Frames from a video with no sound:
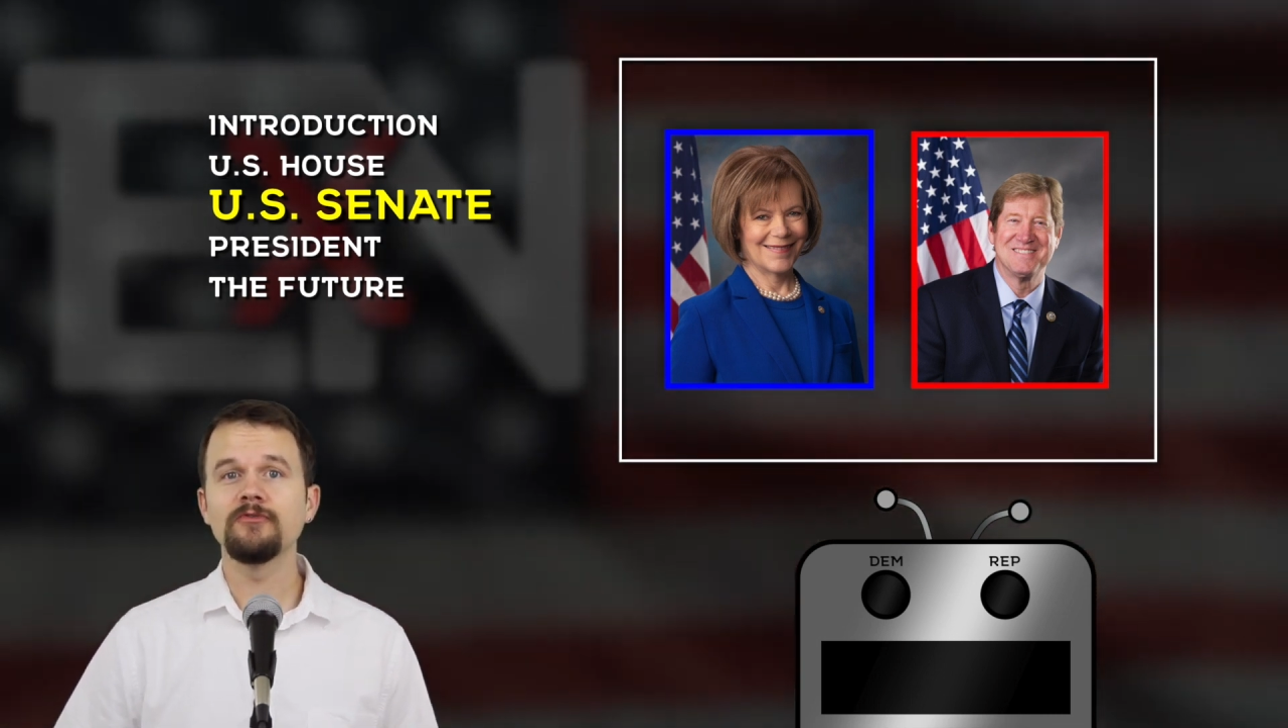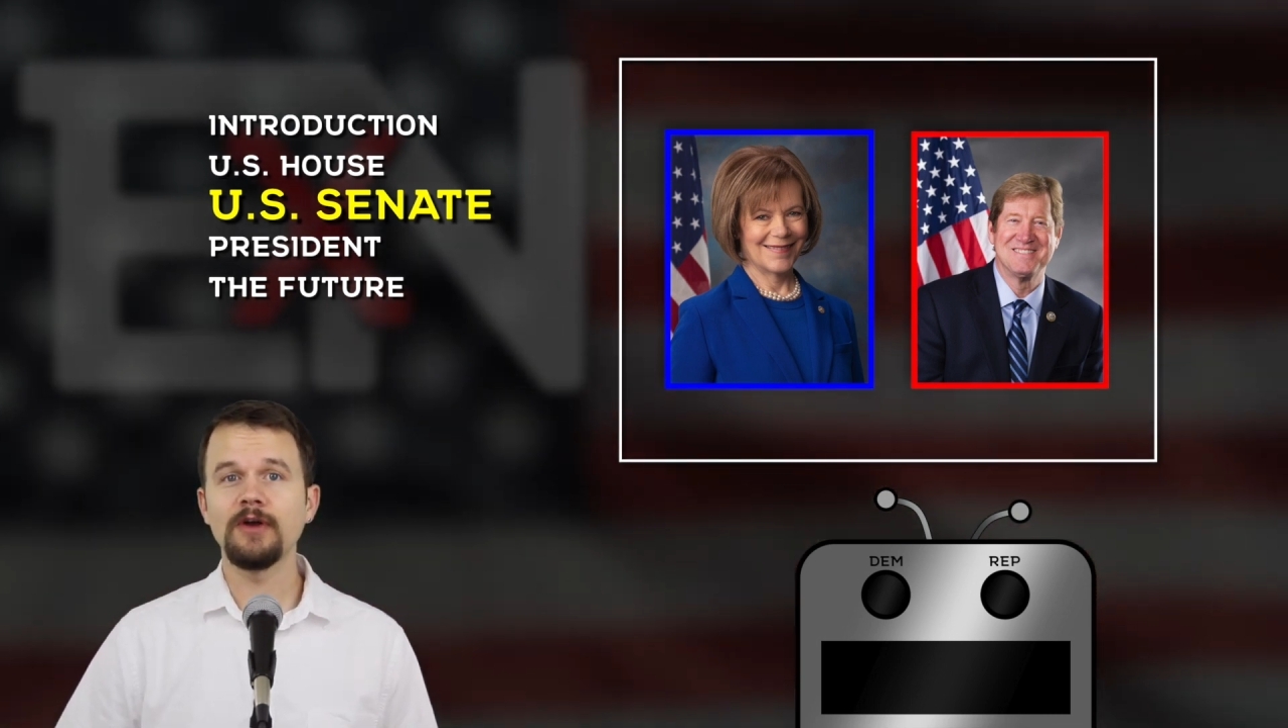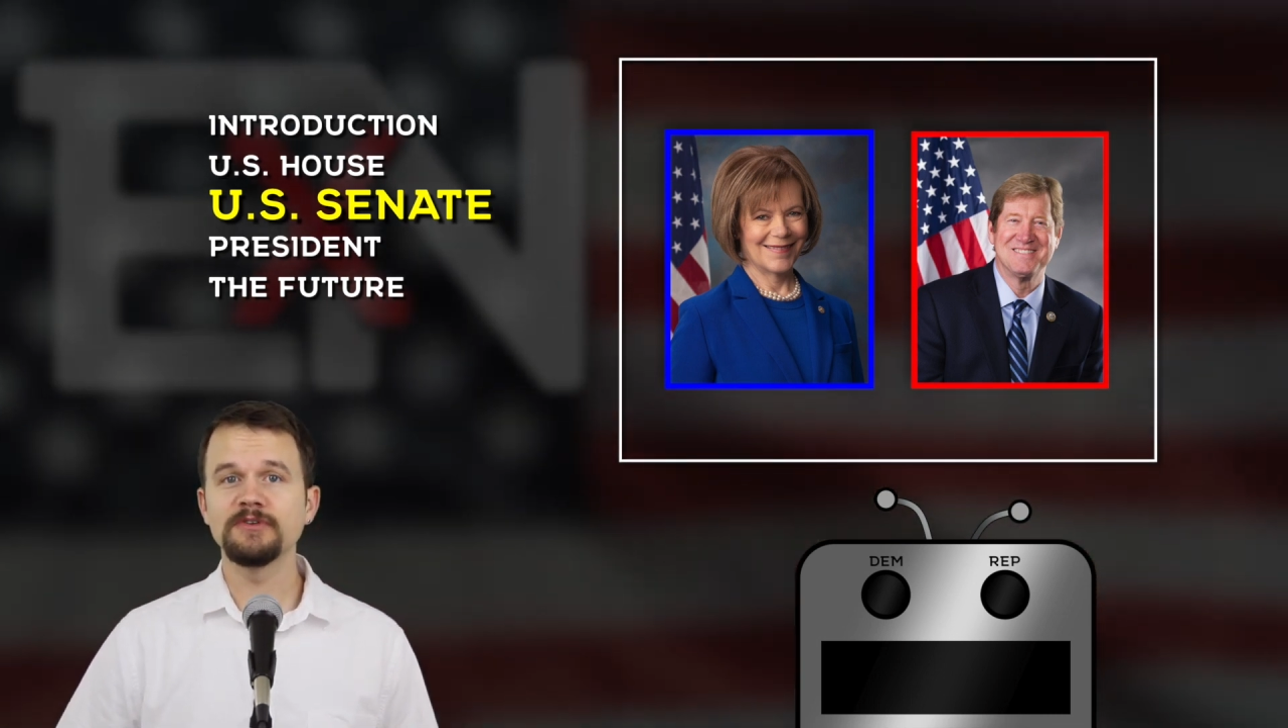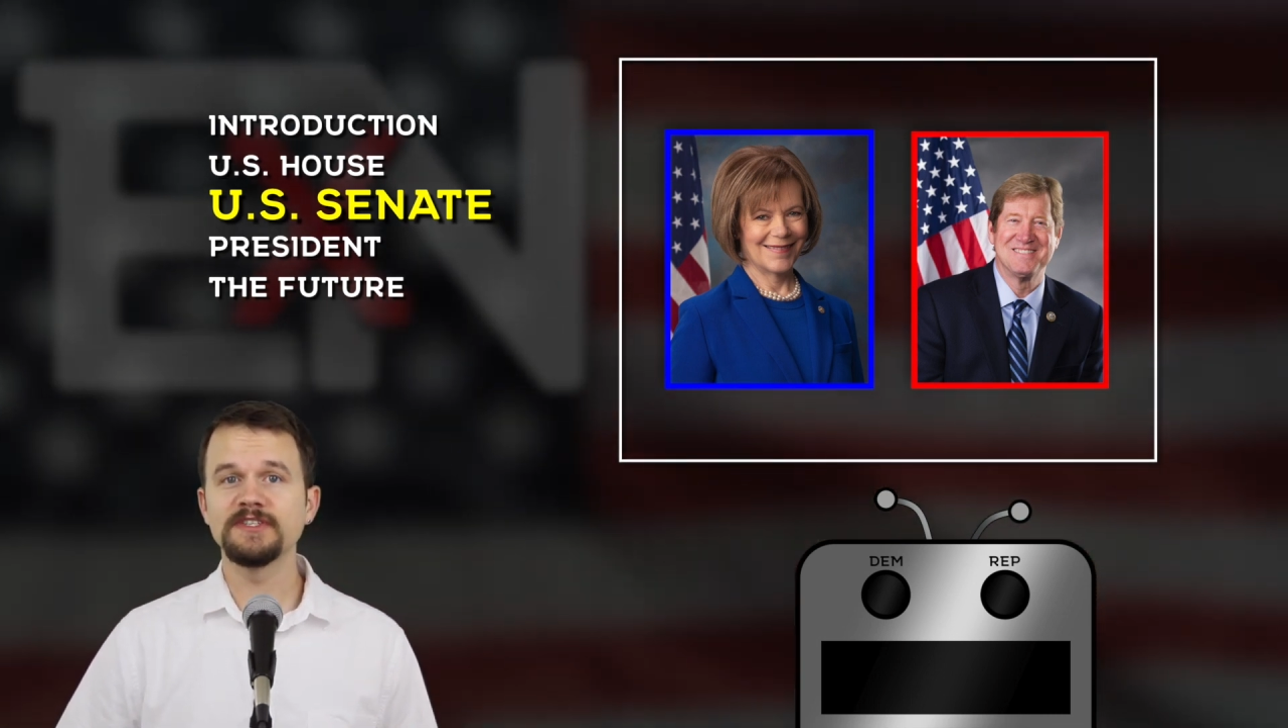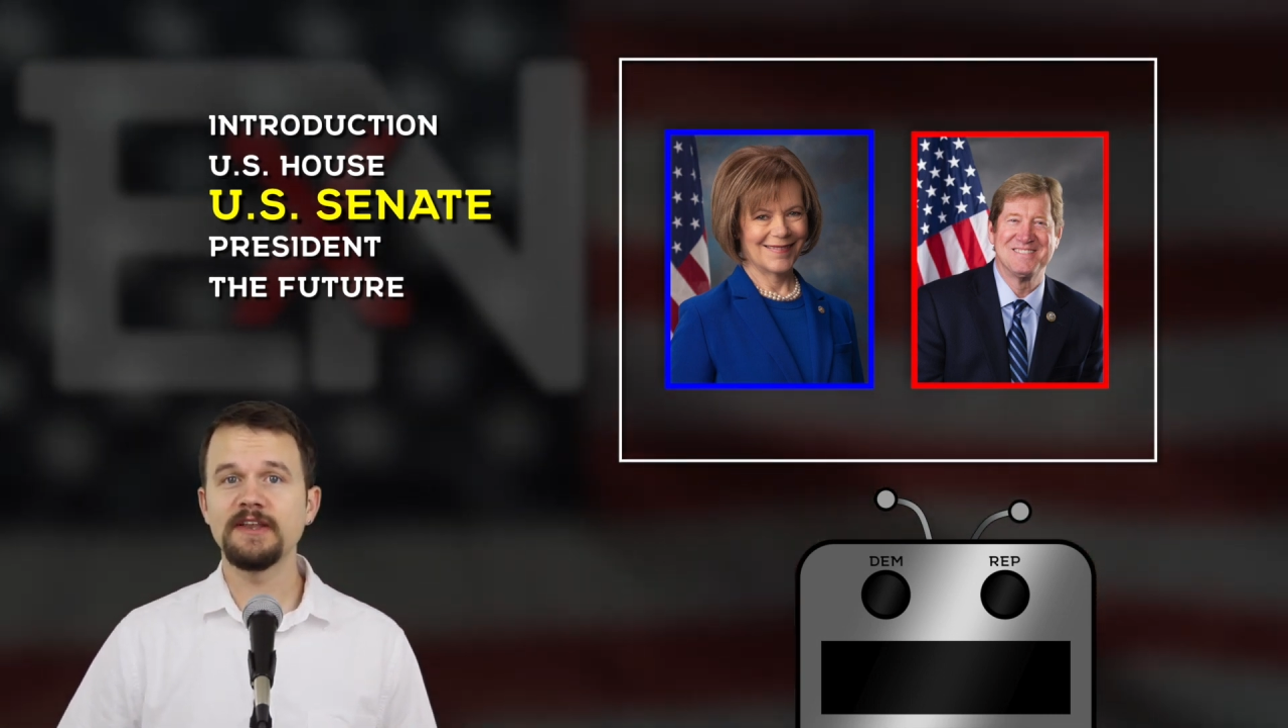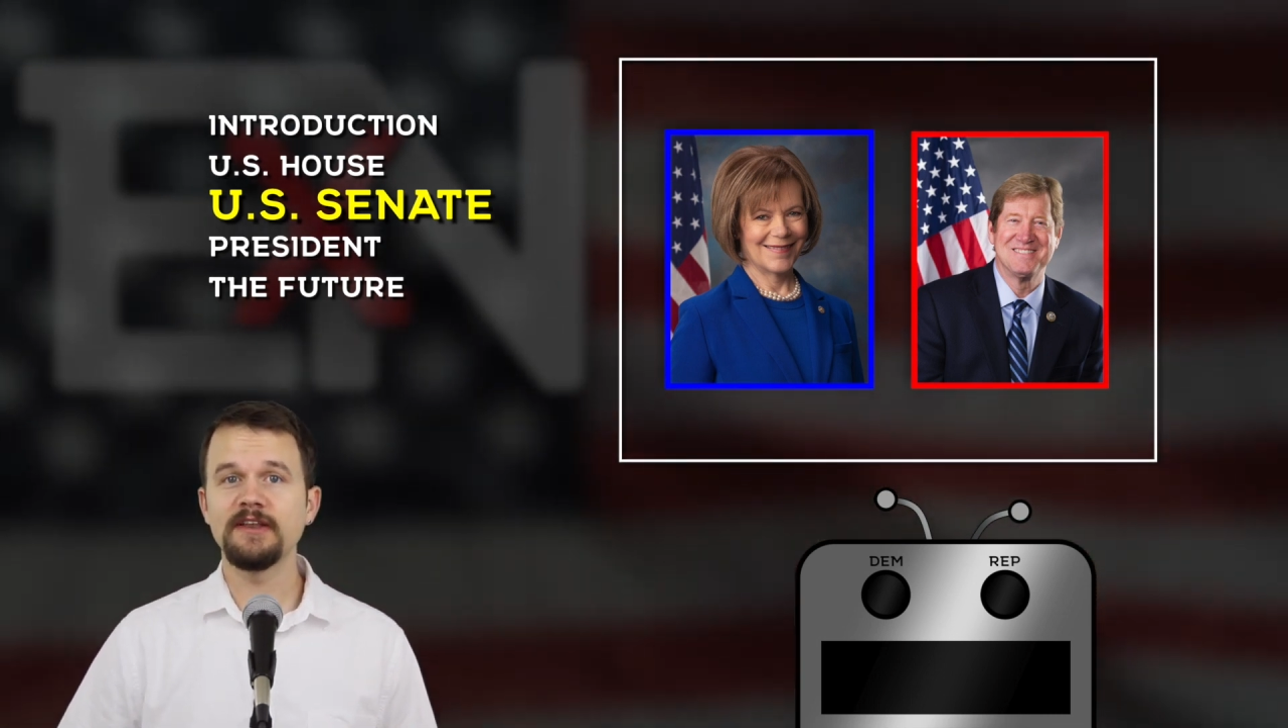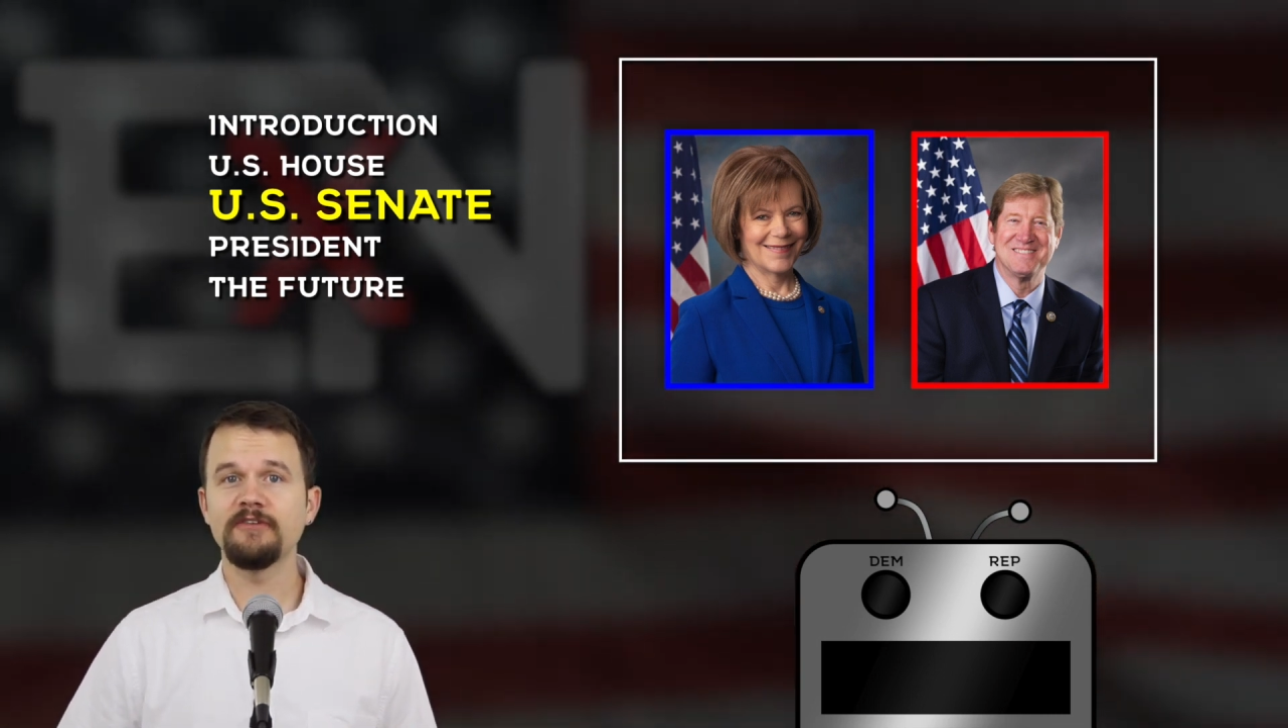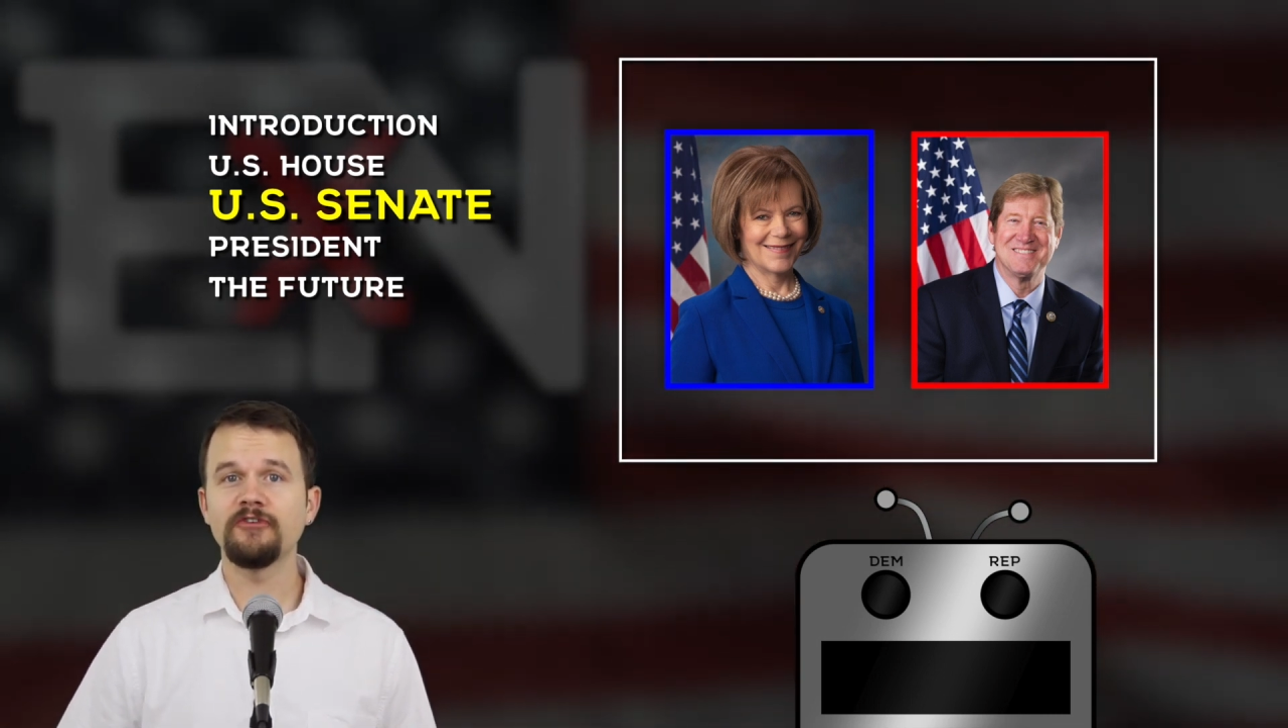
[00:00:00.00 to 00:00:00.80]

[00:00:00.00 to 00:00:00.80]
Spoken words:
representative